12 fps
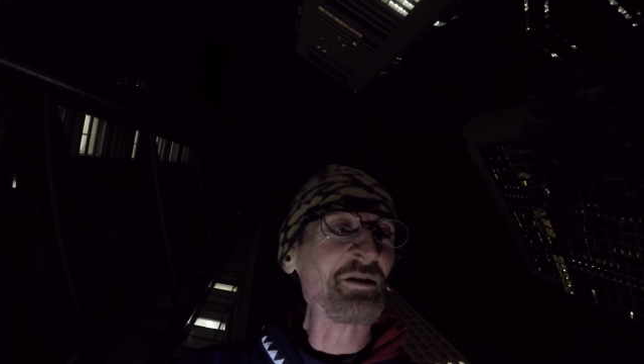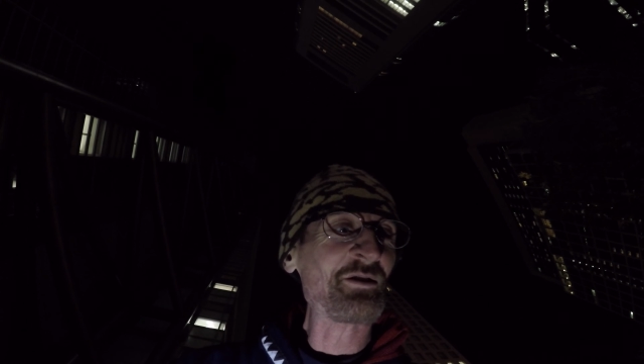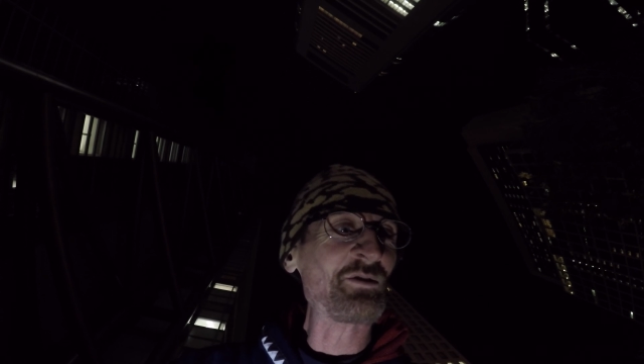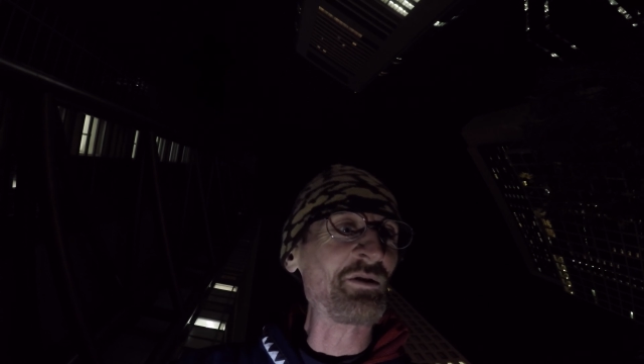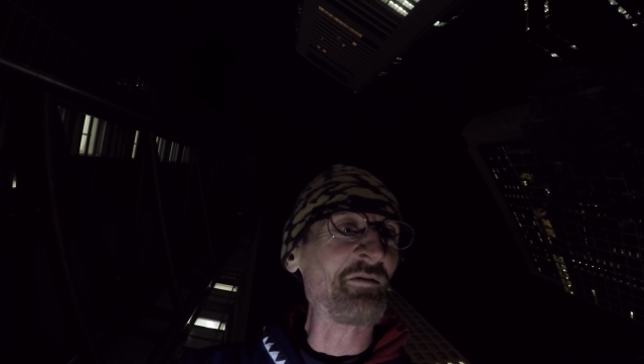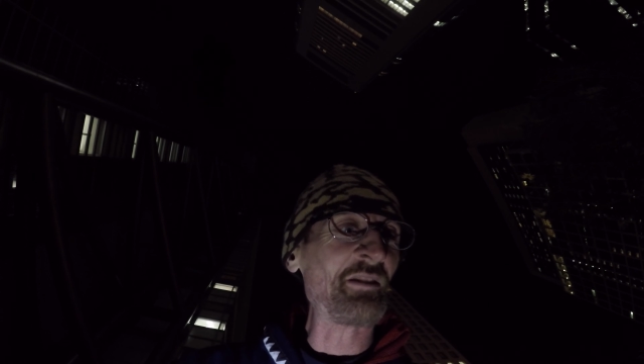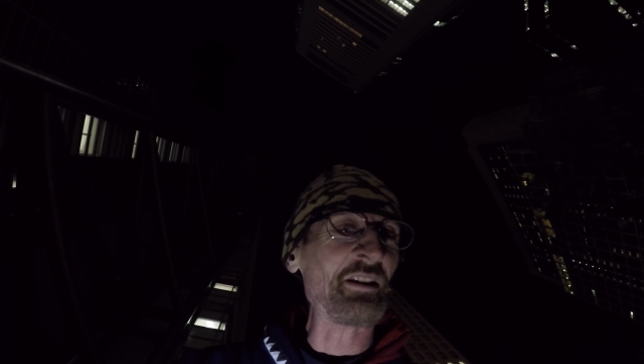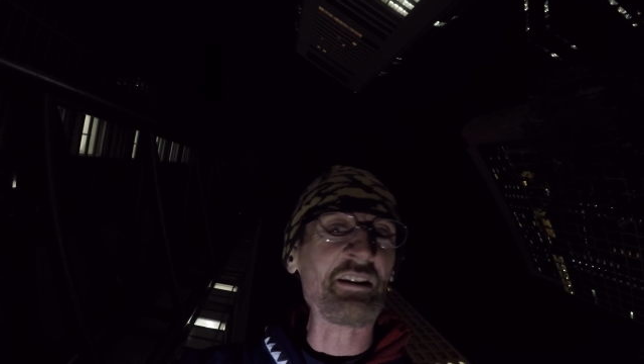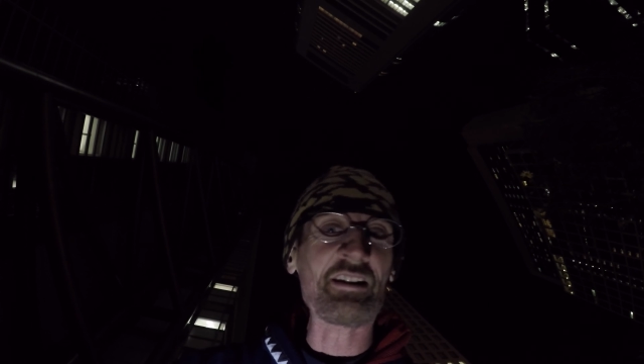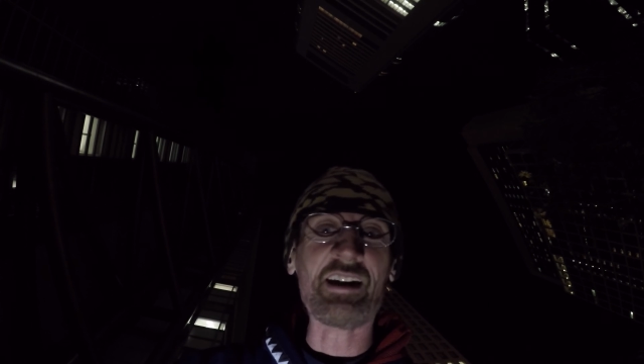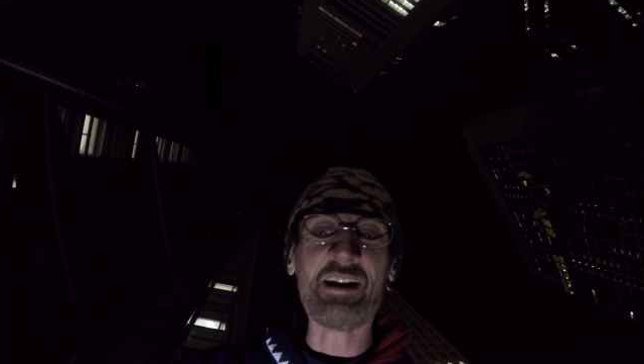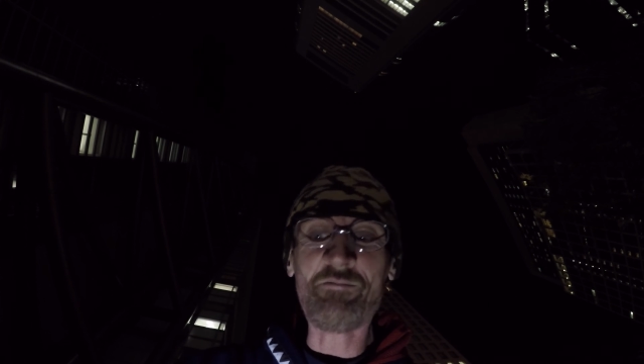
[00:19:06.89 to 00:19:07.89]
it's all the fun
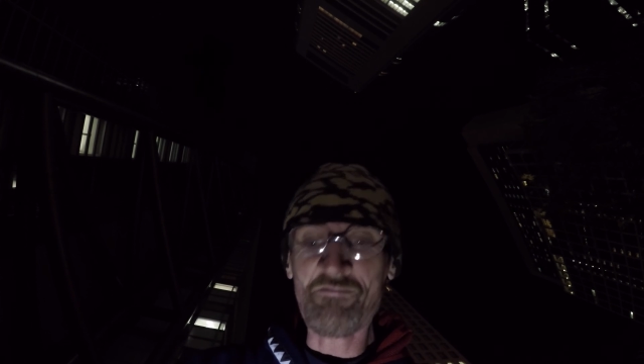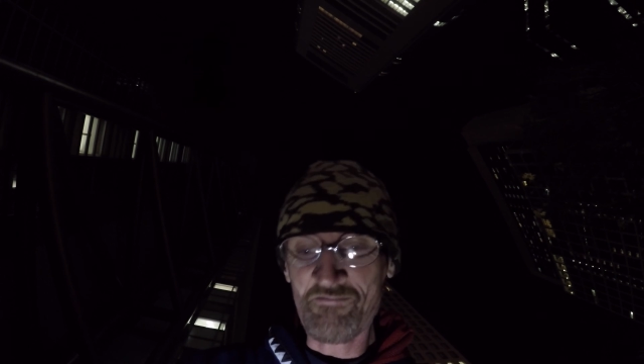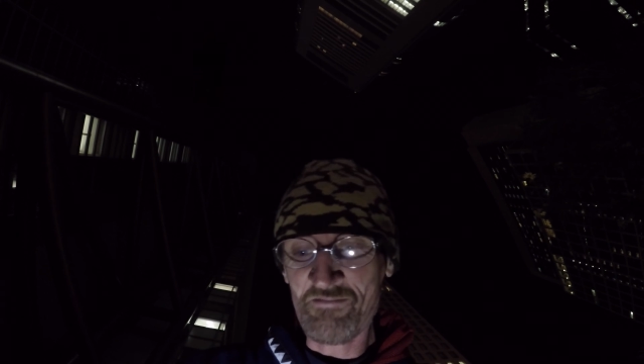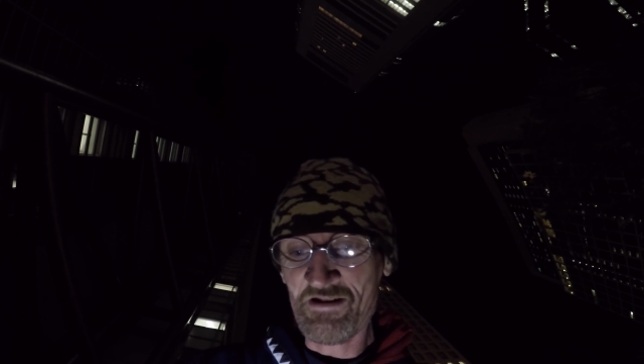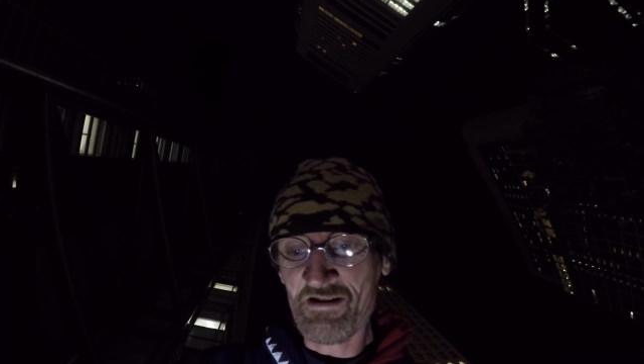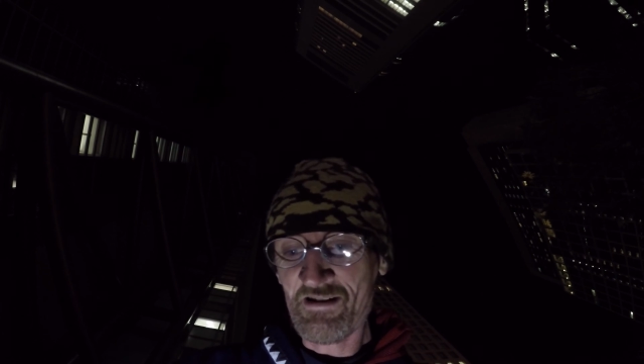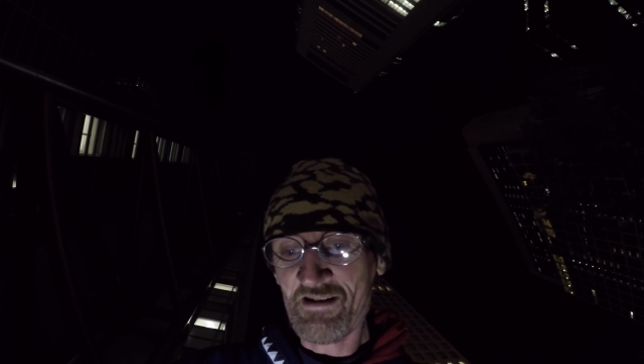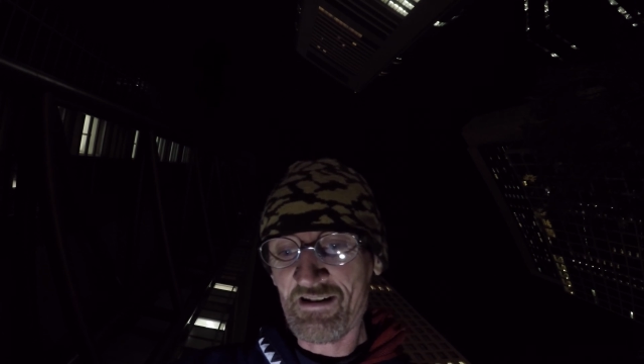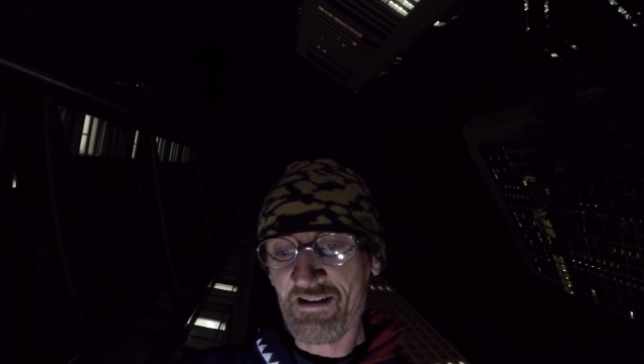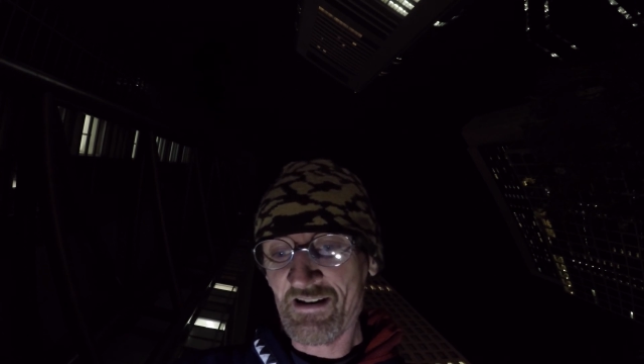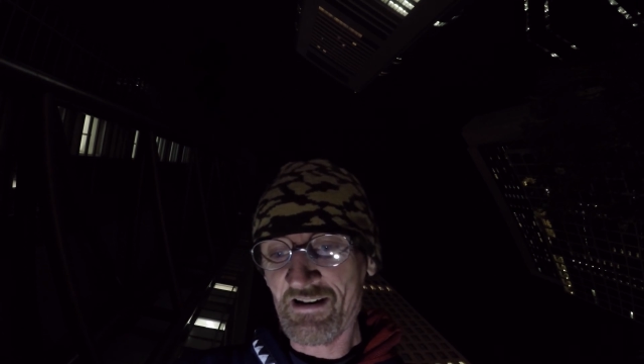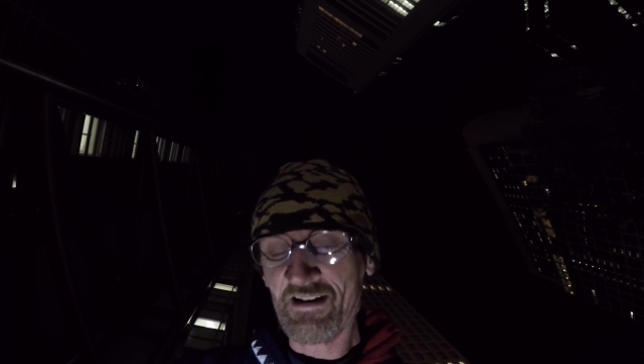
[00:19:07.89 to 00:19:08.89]
of the game.
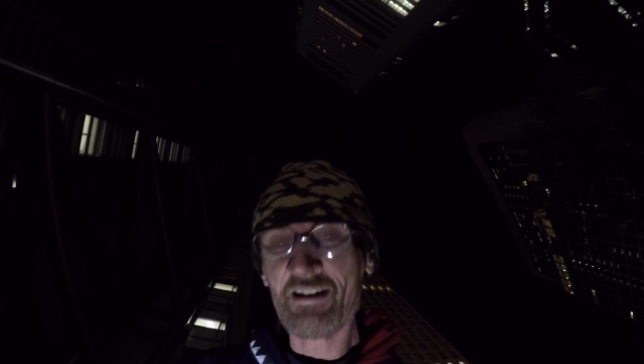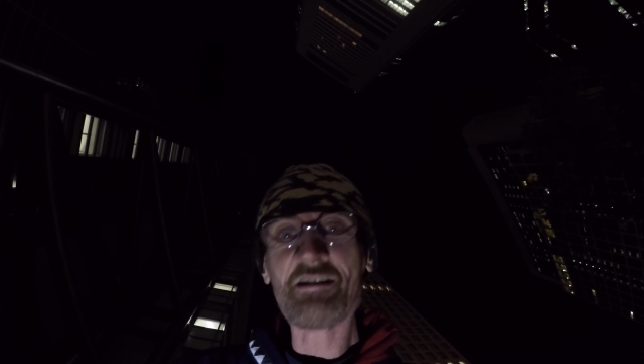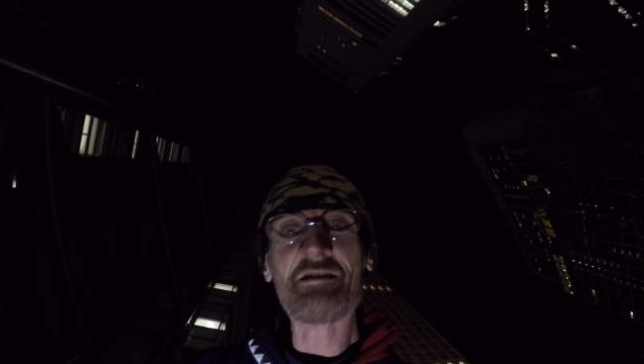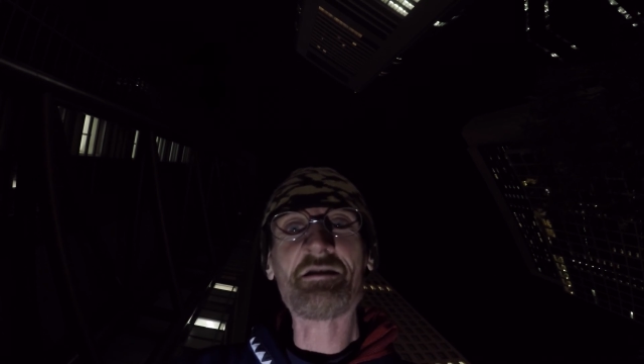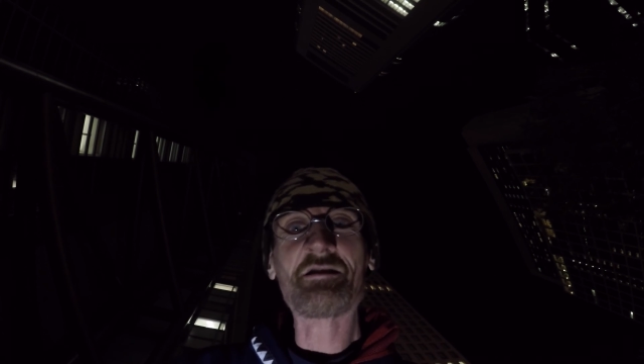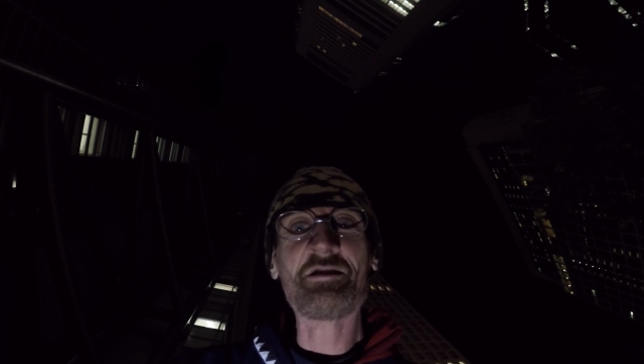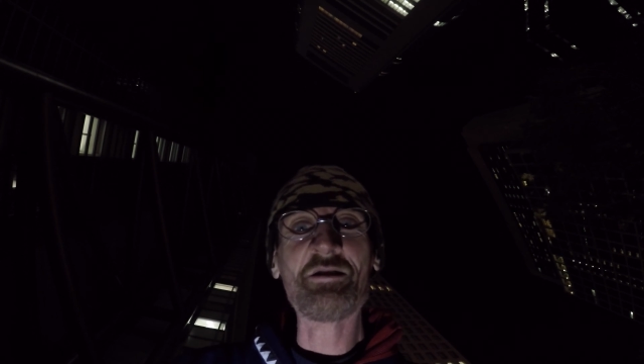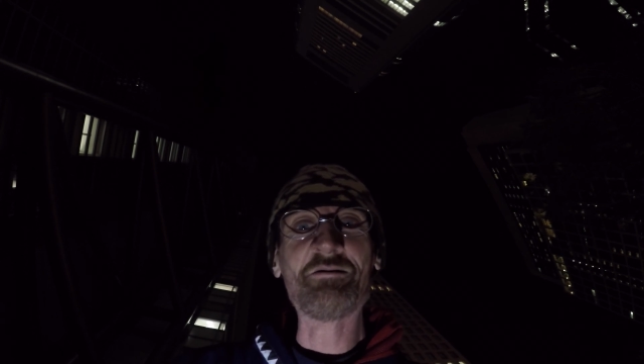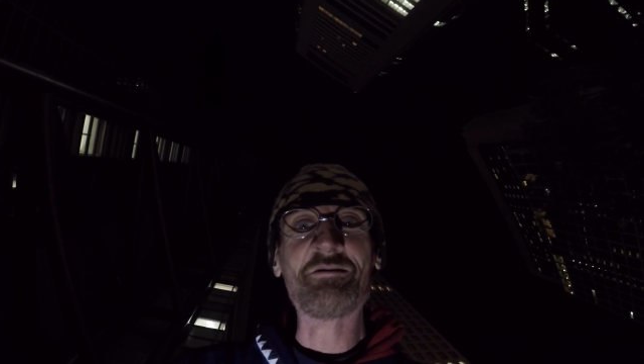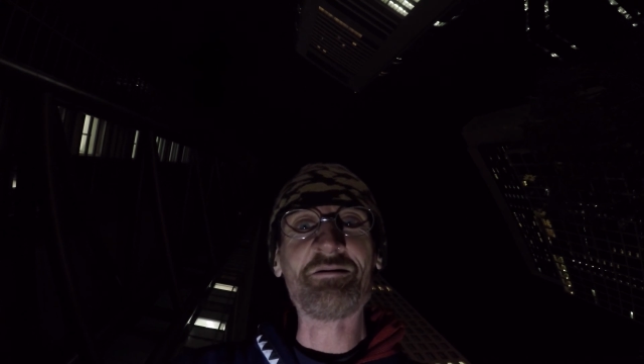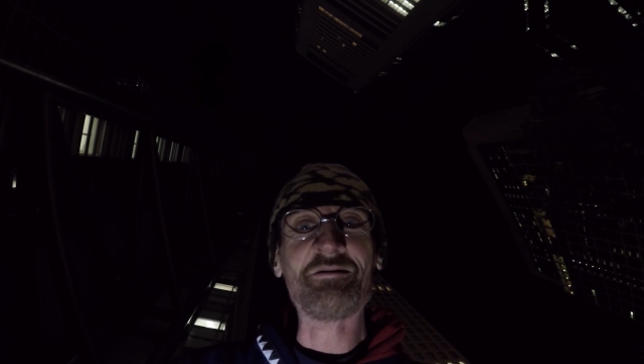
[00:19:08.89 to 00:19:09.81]
Cool.